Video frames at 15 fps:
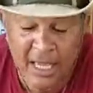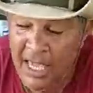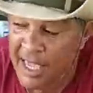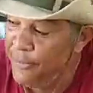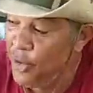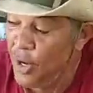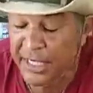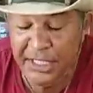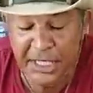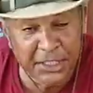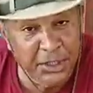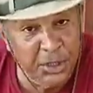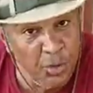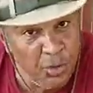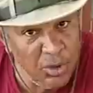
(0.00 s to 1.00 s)
if you had
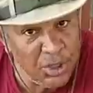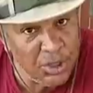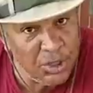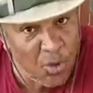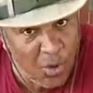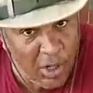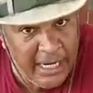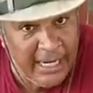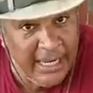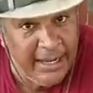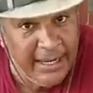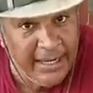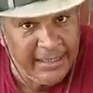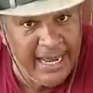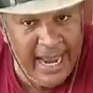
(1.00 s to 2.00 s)
just used soil
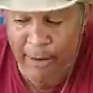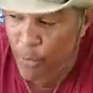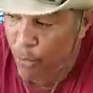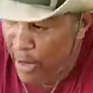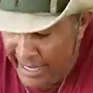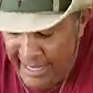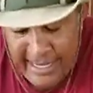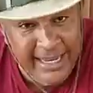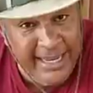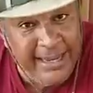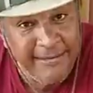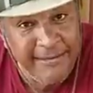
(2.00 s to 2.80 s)
directly